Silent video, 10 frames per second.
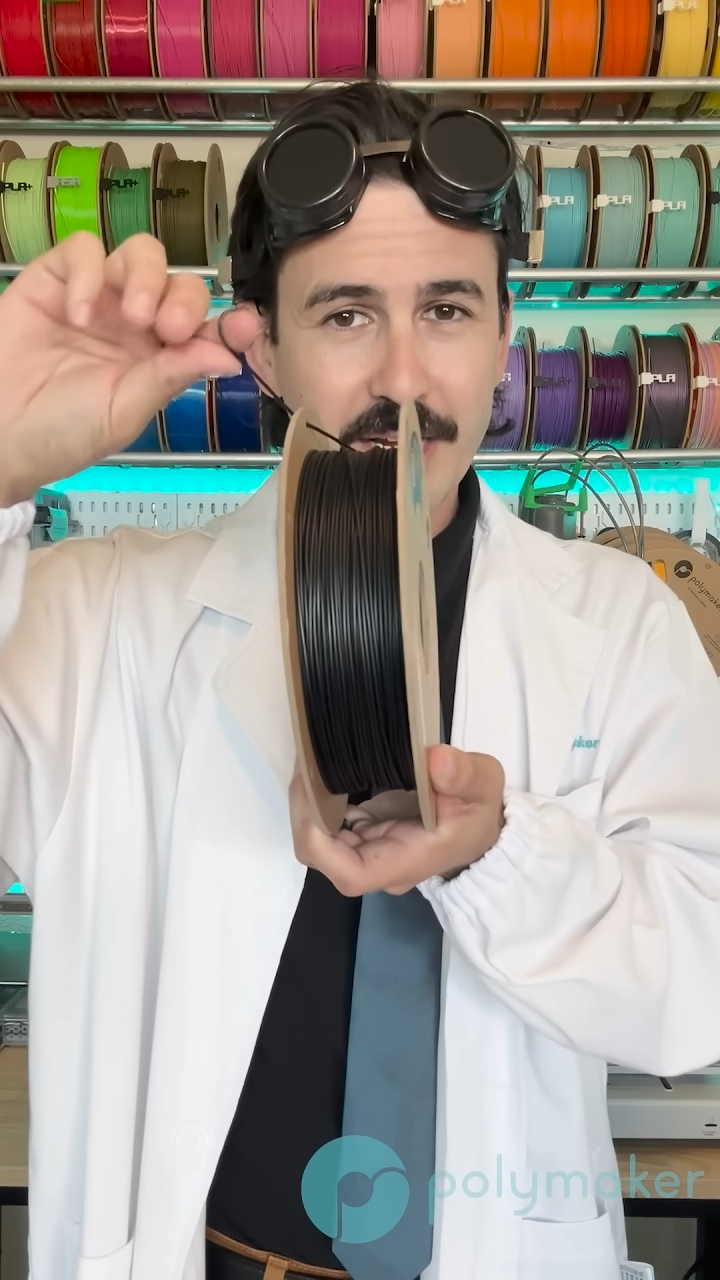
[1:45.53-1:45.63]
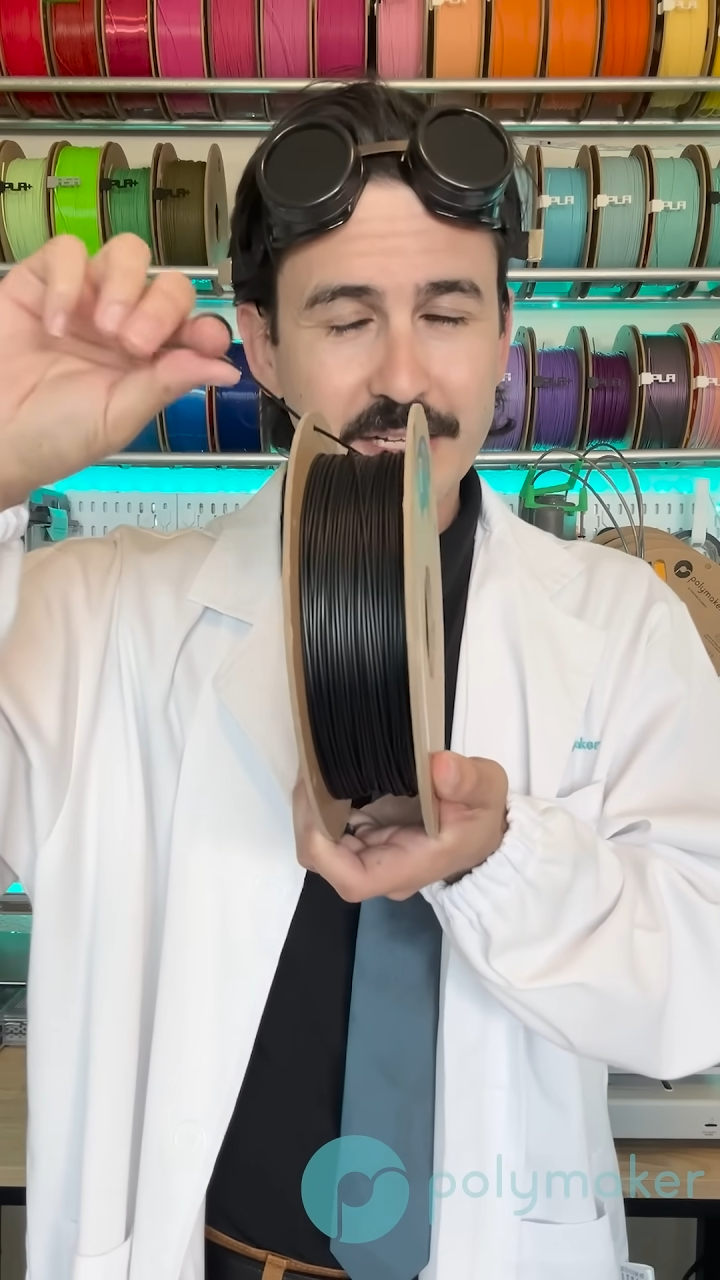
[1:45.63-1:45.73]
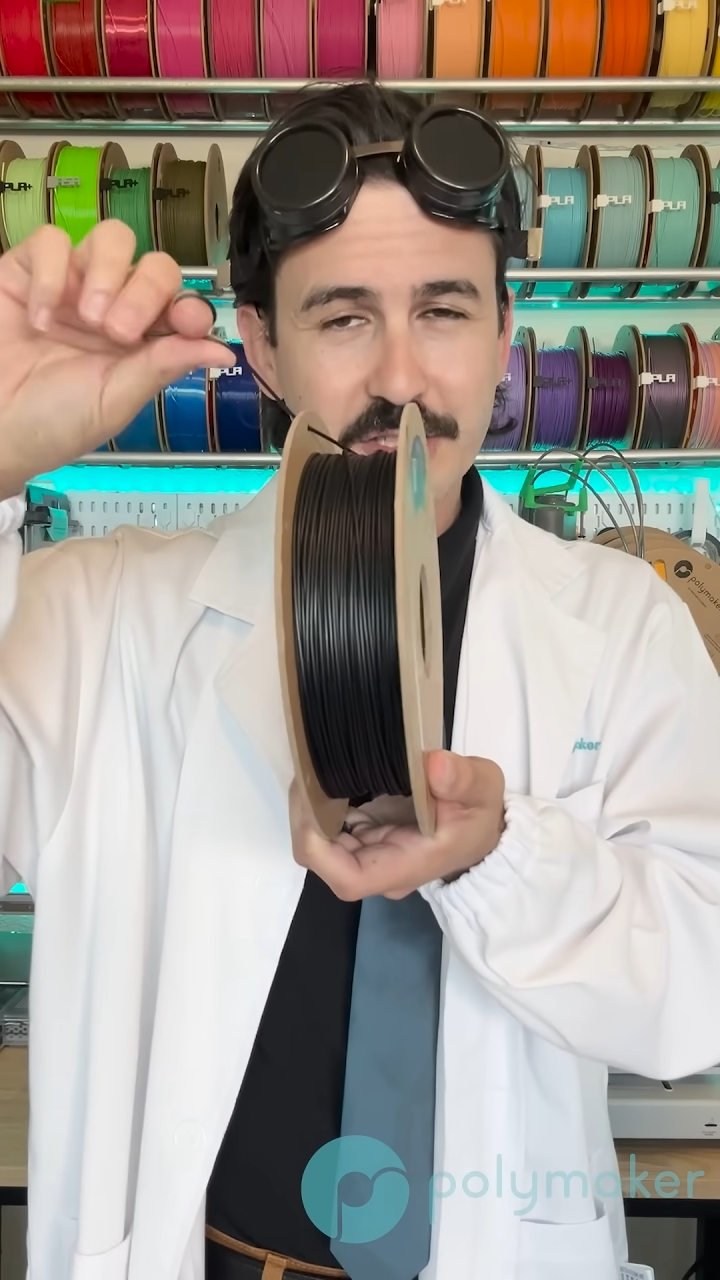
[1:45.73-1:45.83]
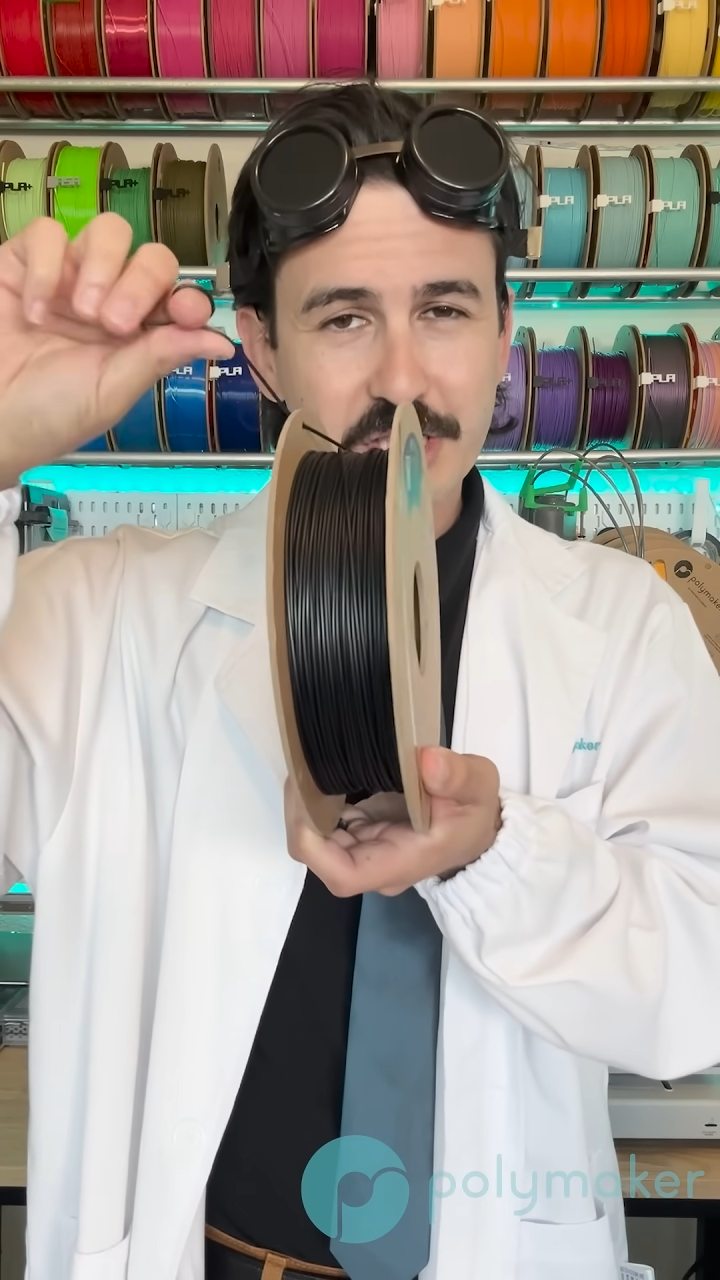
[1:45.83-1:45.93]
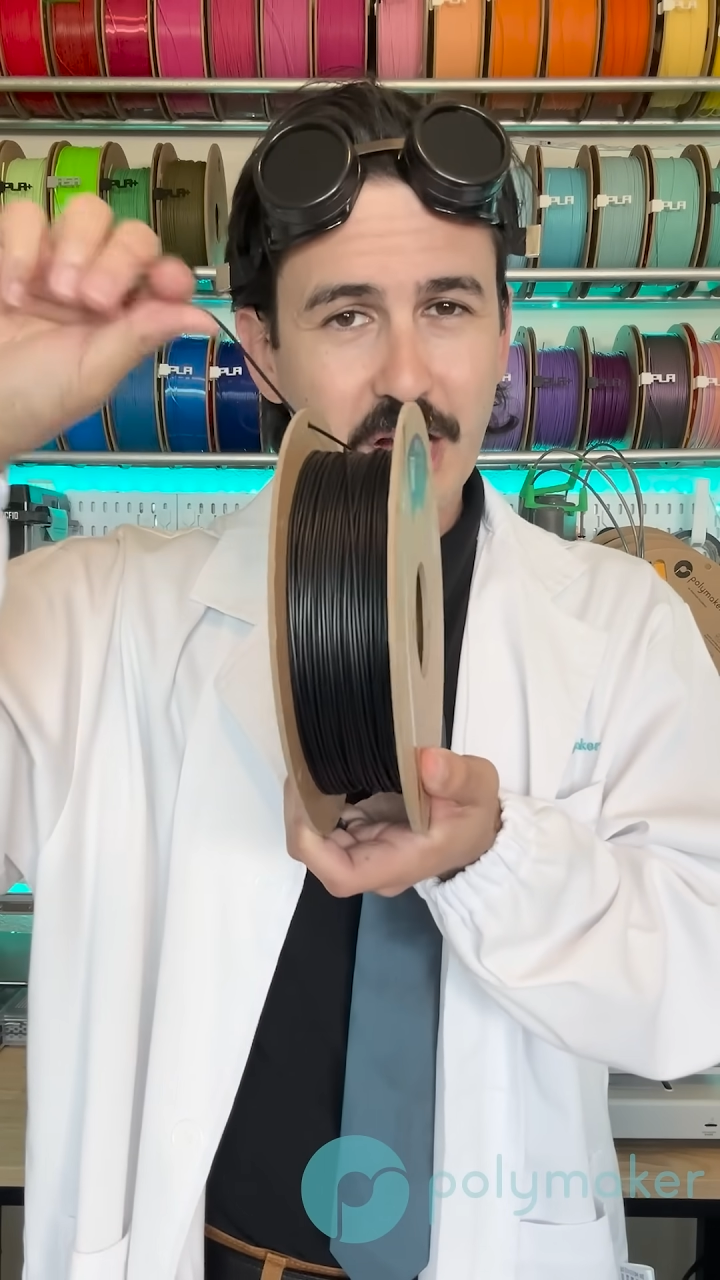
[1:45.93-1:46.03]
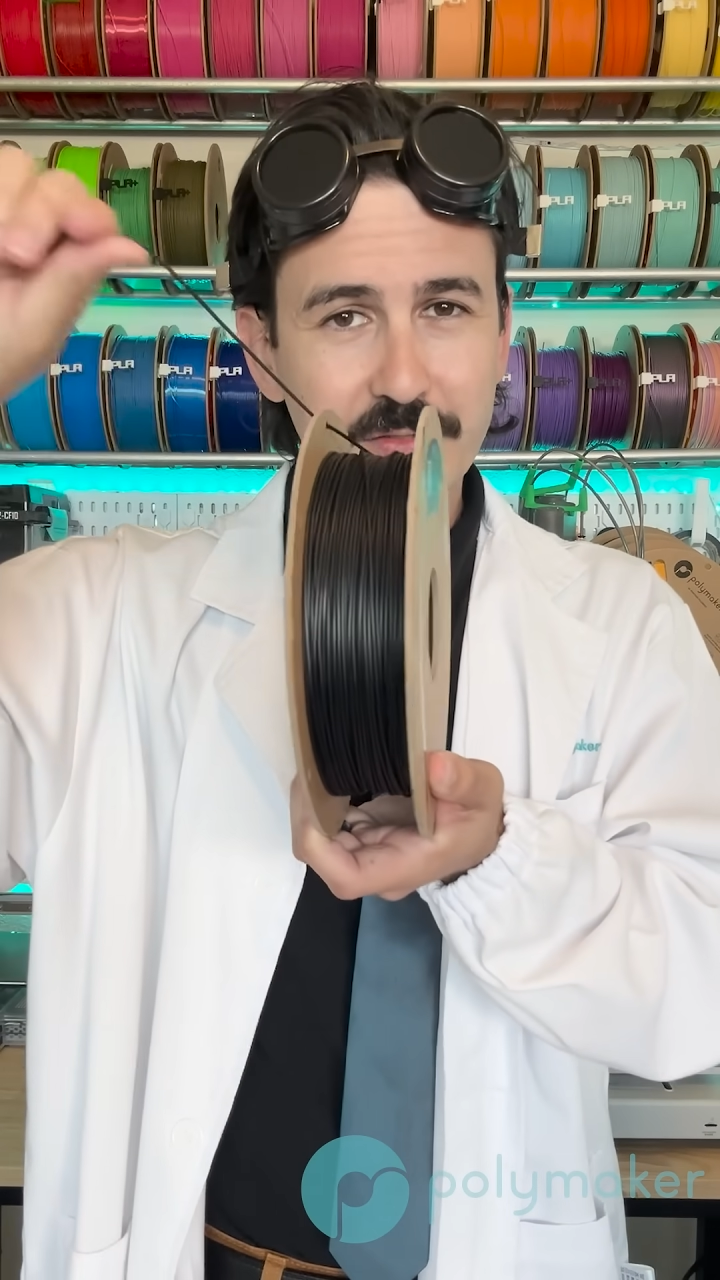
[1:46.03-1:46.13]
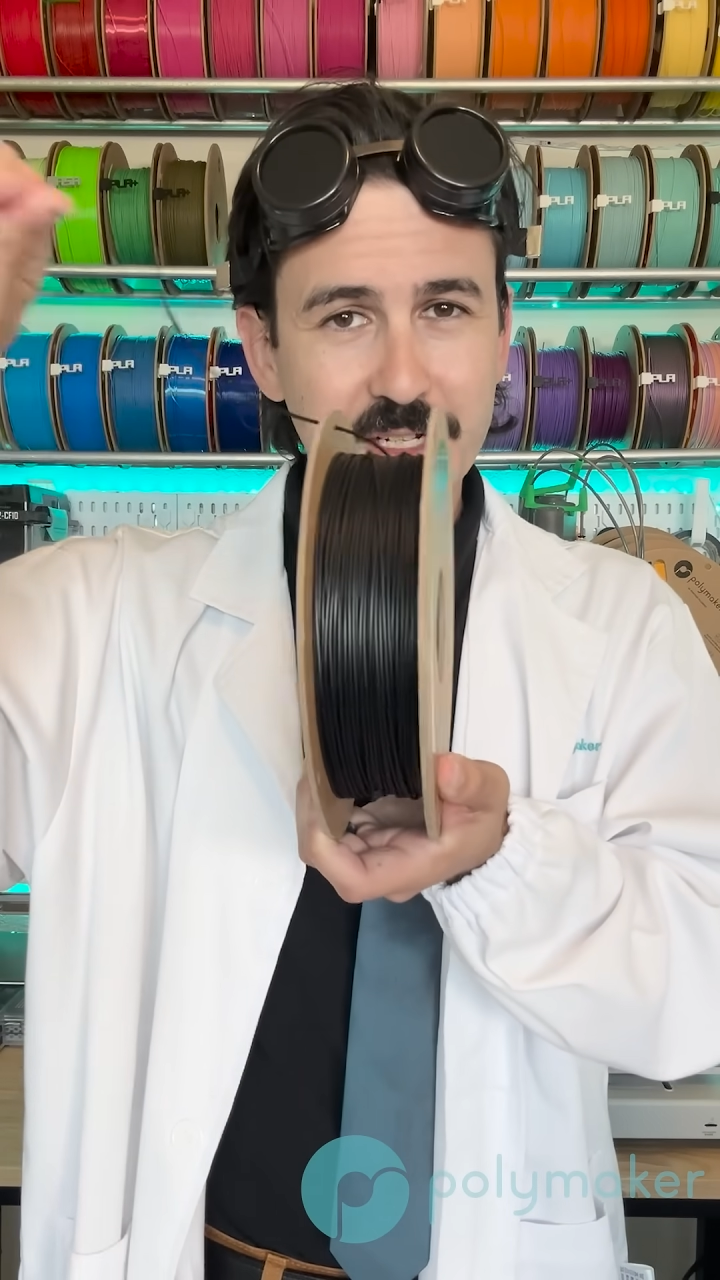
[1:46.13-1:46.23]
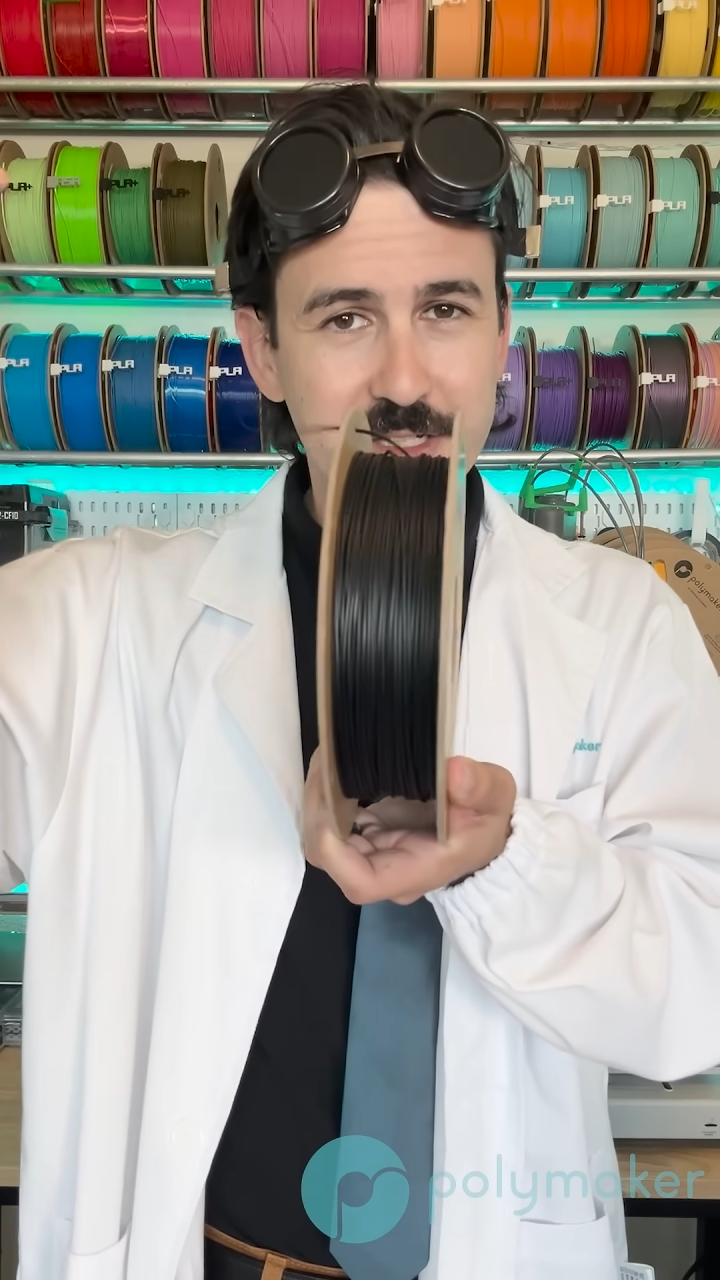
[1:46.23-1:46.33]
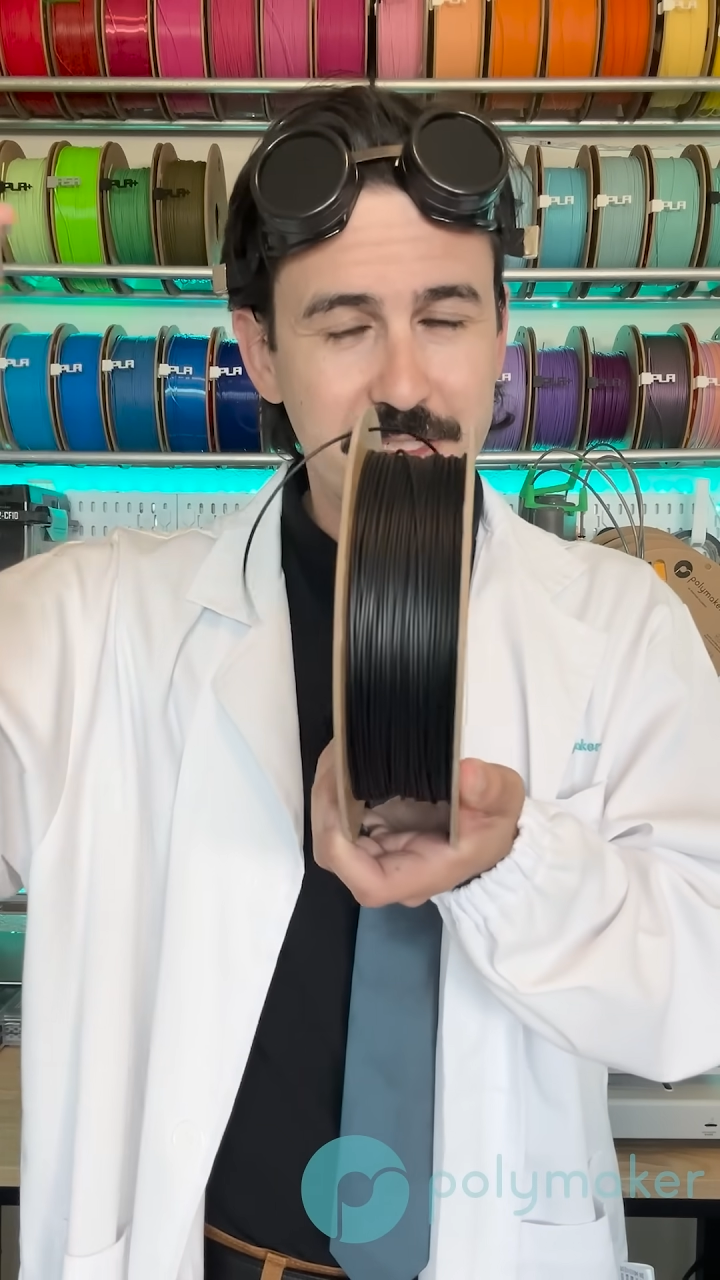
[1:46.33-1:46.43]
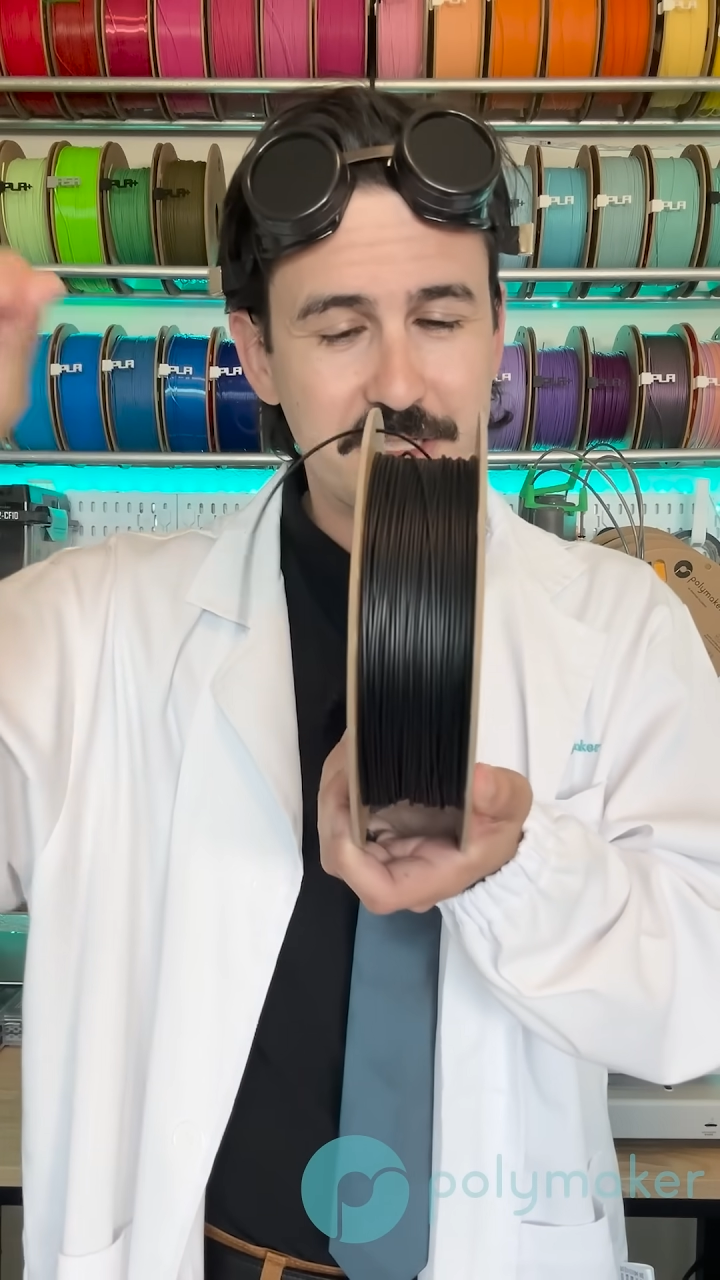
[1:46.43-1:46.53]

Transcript: as soft as the